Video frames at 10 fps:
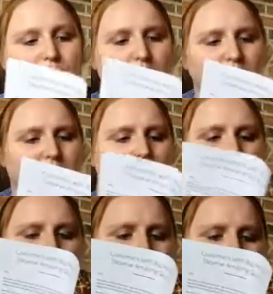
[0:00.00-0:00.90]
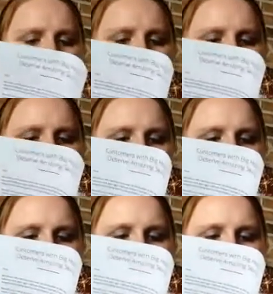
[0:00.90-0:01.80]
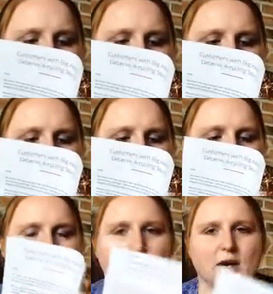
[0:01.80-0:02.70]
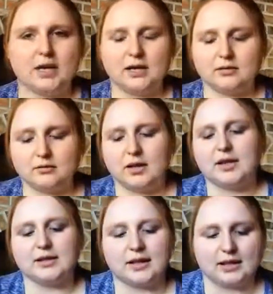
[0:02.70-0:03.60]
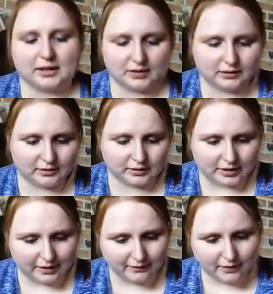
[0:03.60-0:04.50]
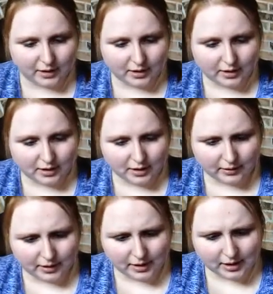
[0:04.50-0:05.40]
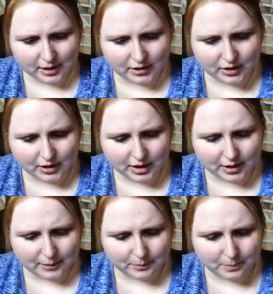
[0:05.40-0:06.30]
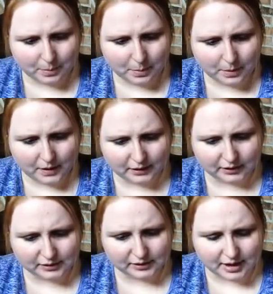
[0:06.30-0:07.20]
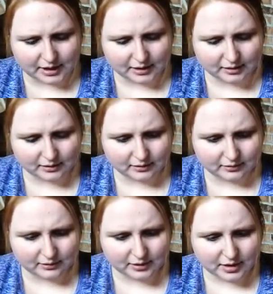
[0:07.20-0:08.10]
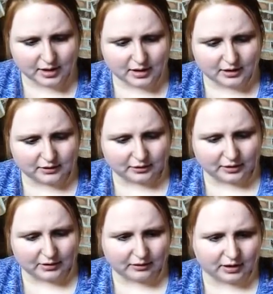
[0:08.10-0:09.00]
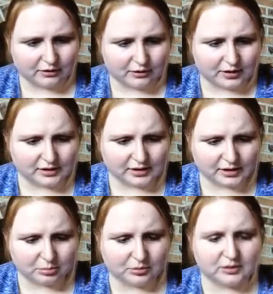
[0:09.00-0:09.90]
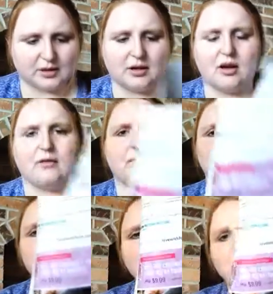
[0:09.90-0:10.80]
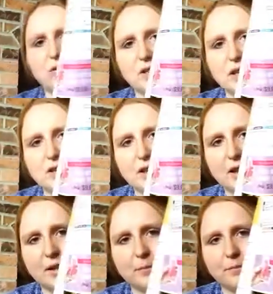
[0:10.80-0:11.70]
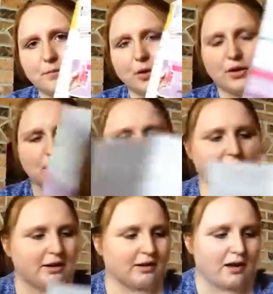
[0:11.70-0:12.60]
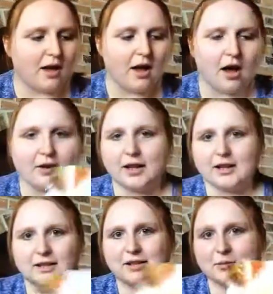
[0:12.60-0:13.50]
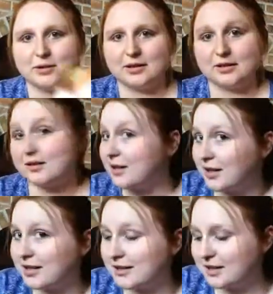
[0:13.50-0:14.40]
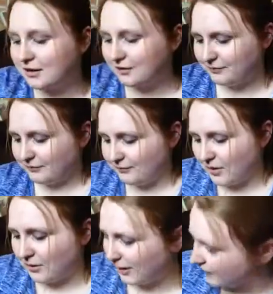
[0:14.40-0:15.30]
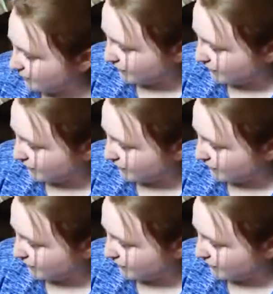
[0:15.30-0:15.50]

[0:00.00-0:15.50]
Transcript: what you got and I think um, what it tastes like and stuff. Okay, and then um, it looks like they're giving a 36% off a smoothie thing on the inside. All right, let's see what is in here. Okay.